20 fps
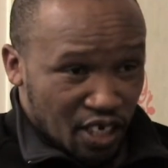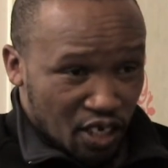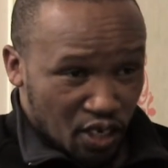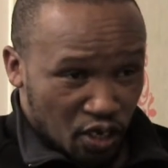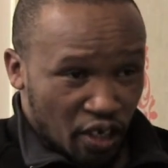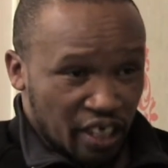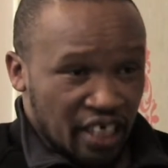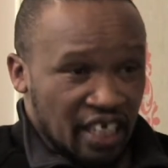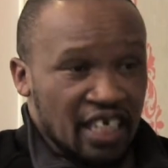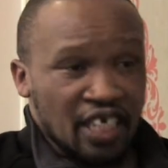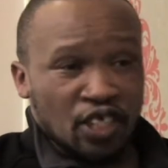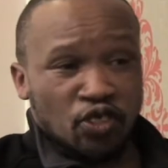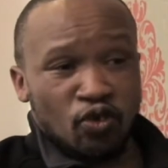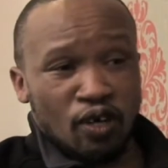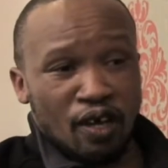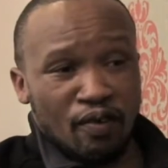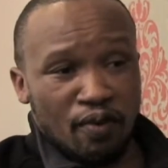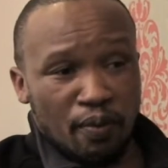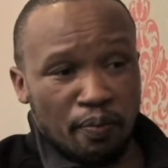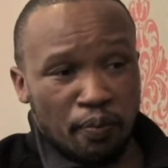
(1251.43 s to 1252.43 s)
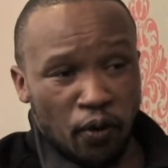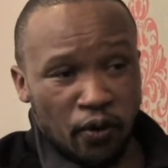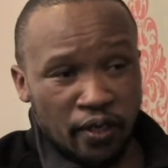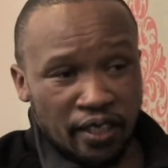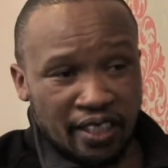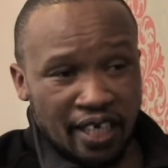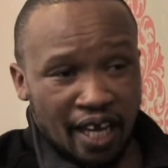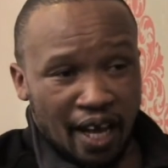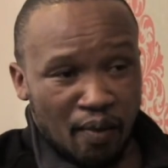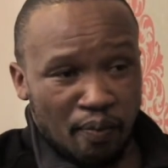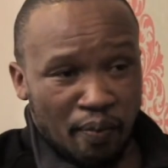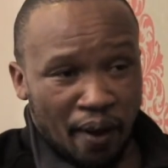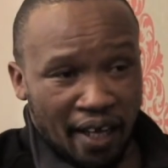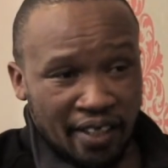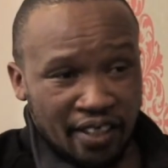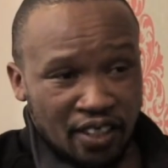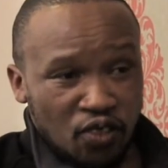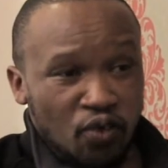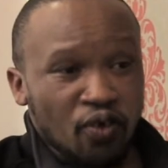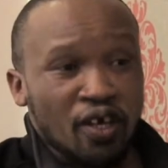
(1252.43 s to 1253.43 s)
You don't need to have a political
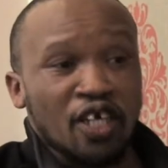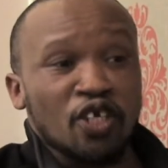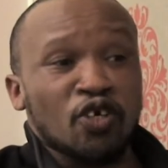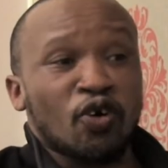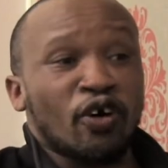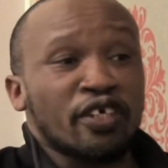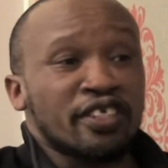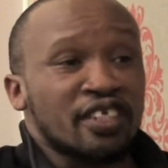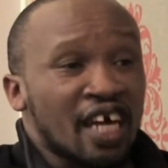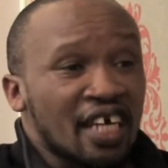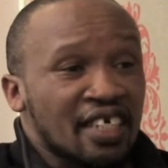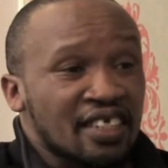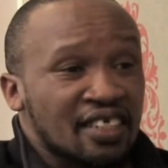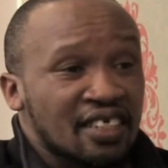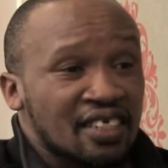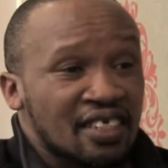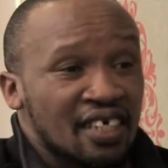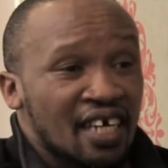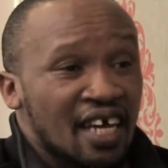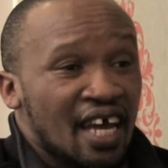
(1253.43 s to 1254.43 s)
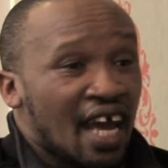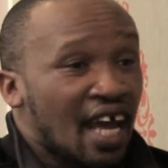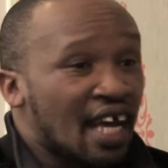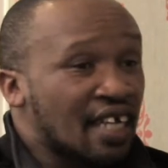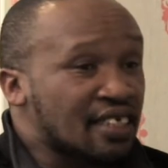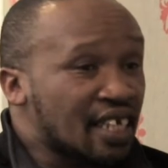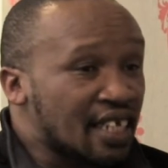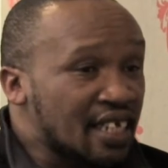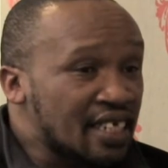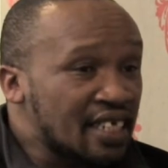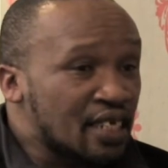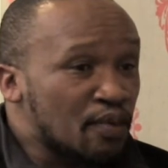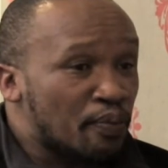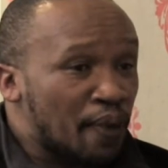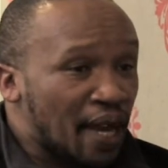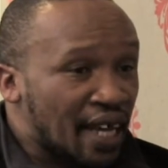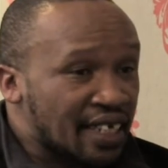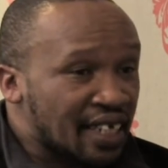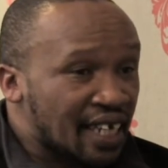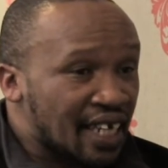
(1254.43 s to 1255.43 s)
party. You can contest as an
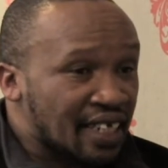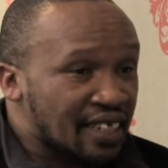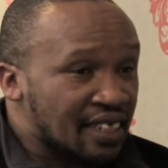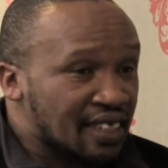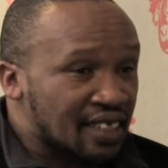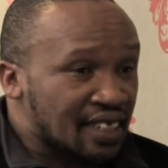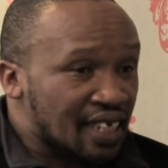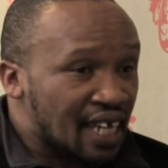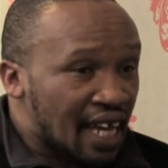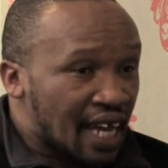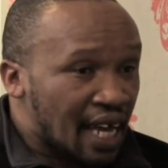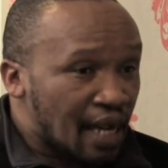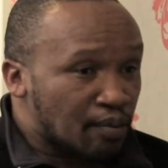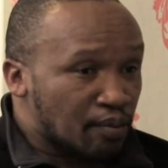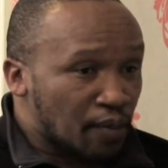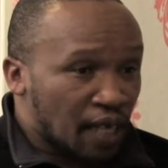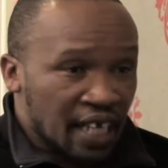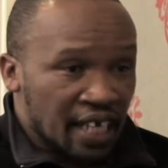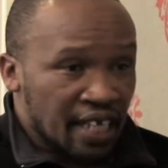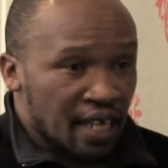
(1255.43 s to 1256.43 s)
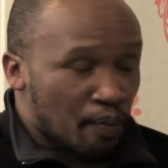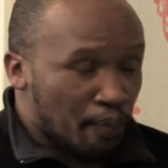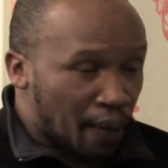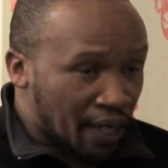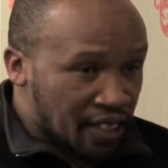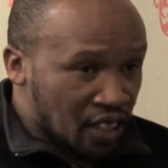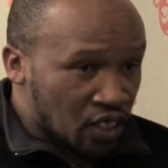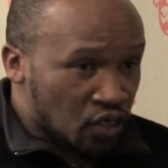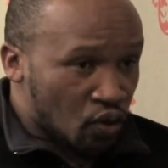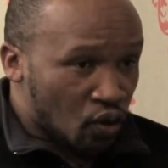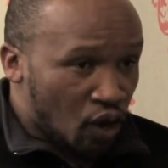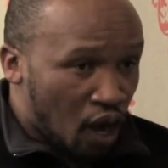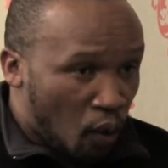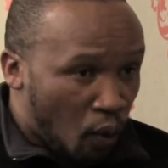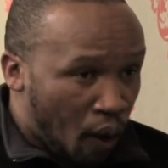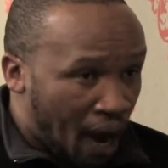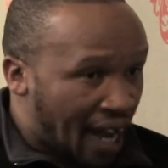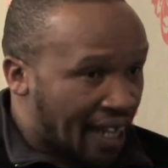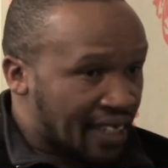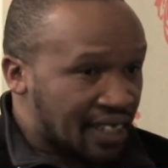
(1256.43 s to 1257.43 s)
independent in a particular
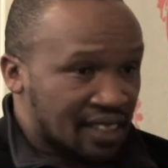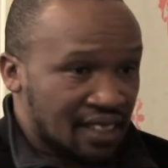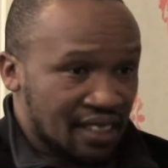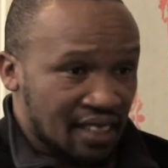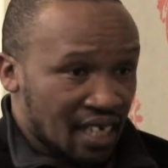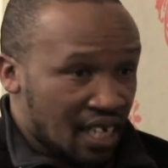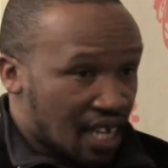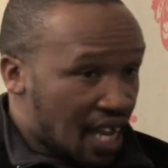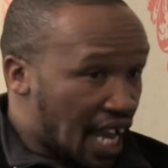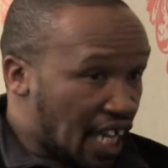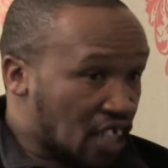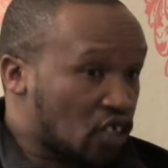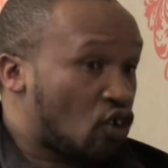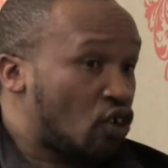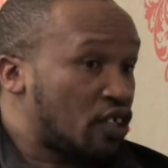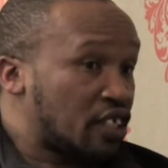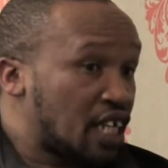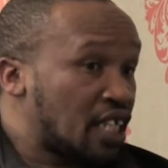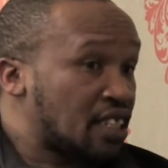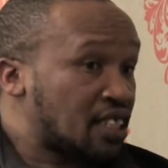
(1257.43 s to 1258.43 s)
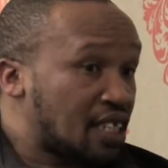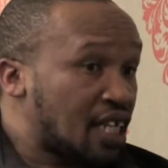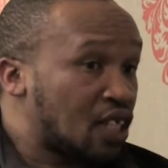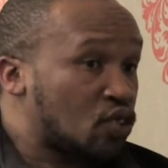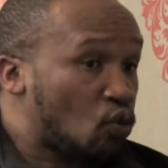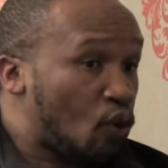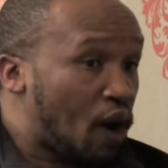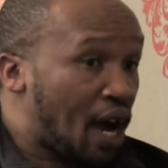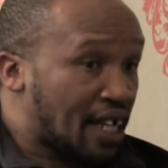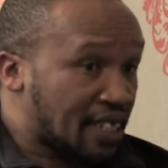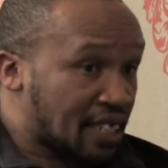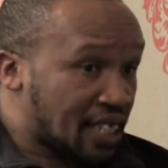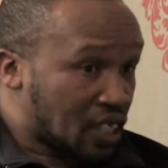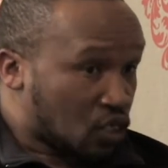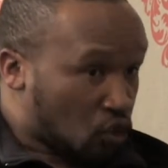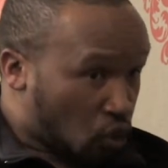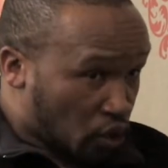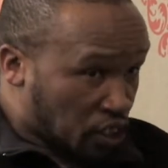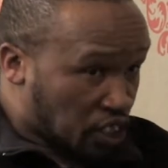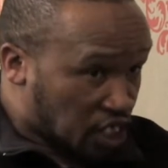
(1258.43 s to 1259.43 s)
ward and contest that ward
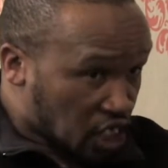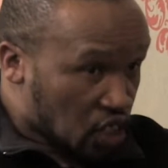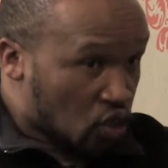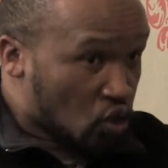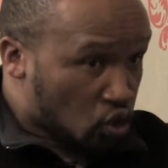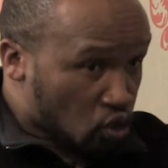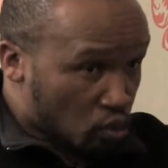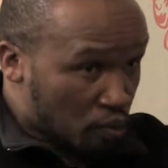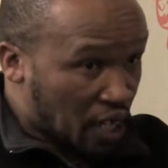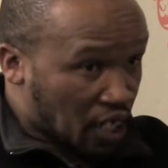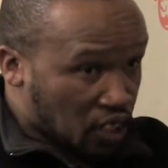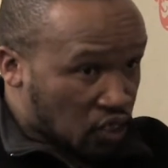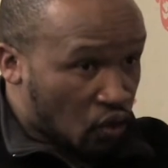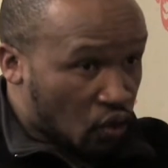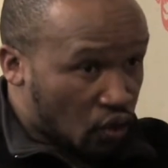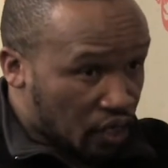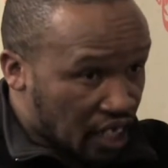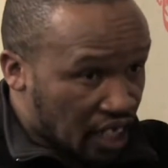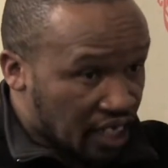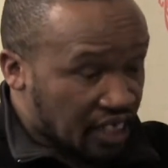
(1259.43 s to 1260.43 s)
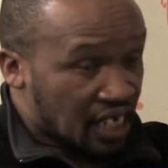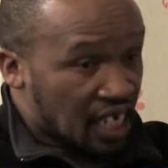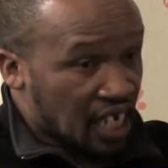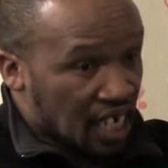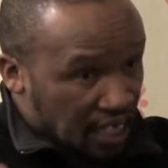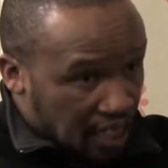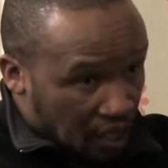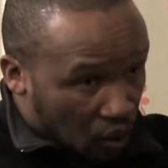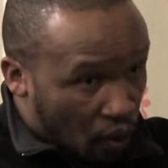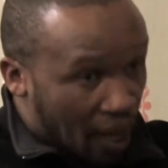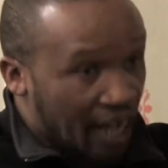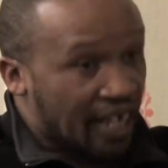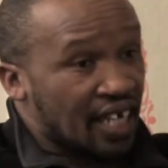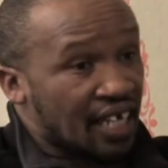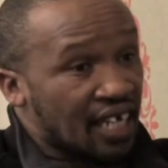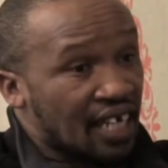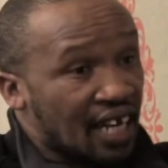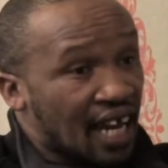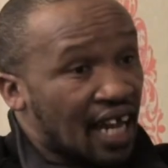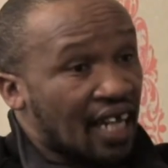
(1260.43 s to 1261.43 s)
and continue to make sure that the
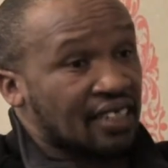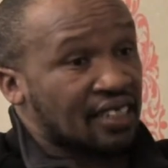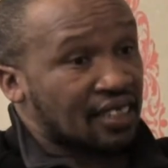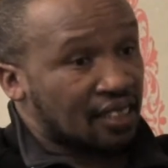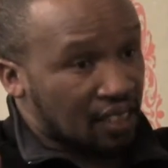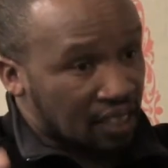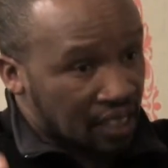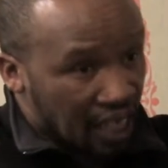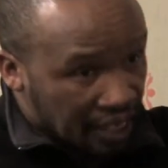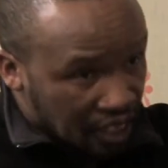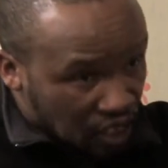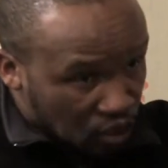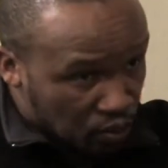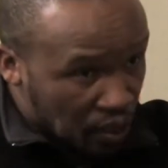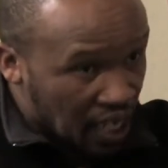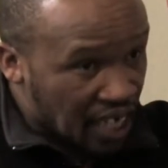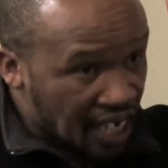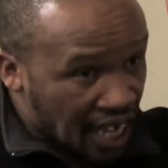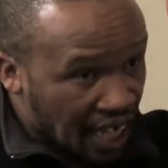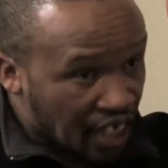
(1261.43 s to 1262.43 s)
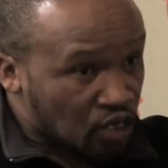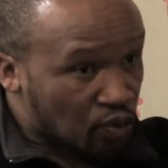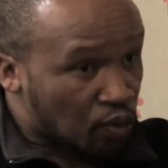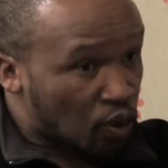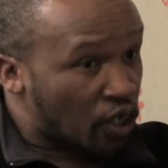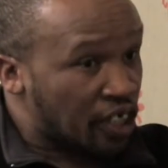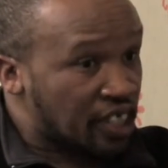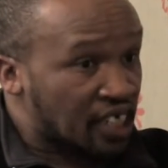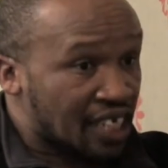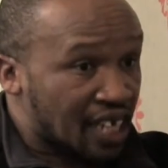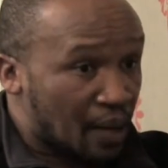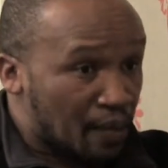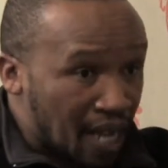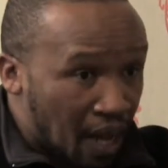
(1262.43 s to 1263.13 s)
working class that is being exploited.